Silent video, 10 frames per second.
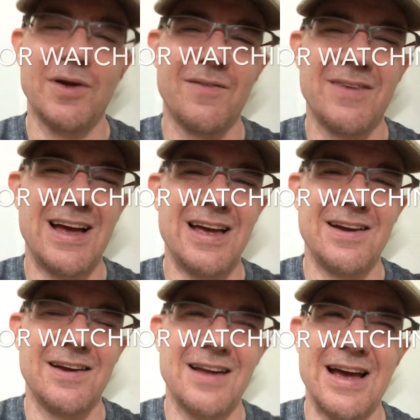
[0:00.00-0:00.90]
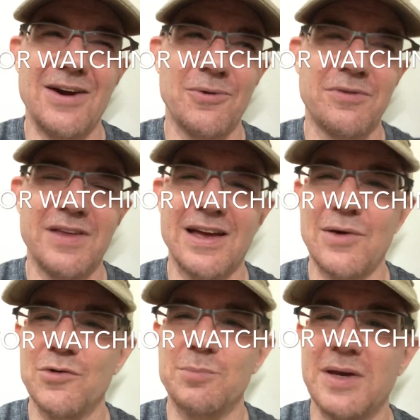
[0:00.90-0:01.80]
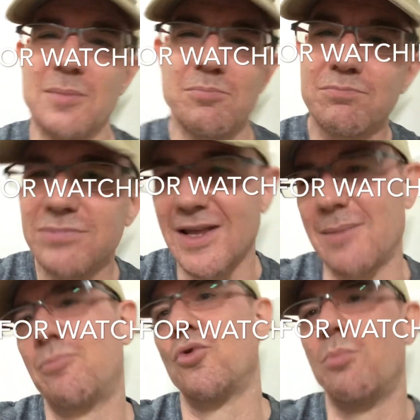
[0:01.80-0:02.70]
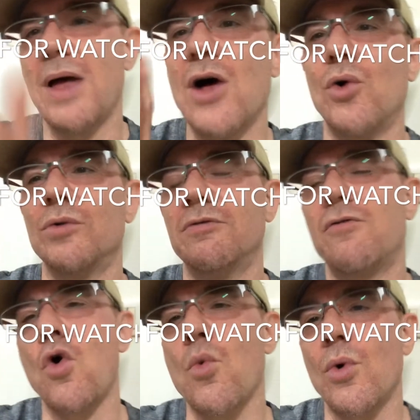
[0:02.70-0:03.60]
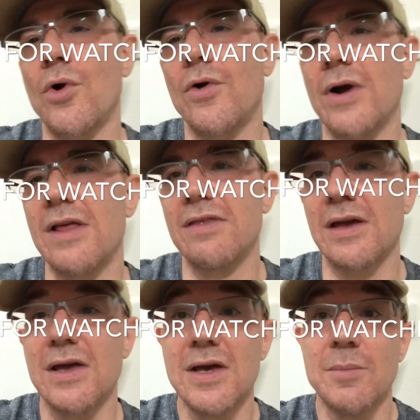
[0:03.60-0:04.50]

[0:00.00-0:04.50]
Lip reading: but I don't think I was being like propelled forward or anything.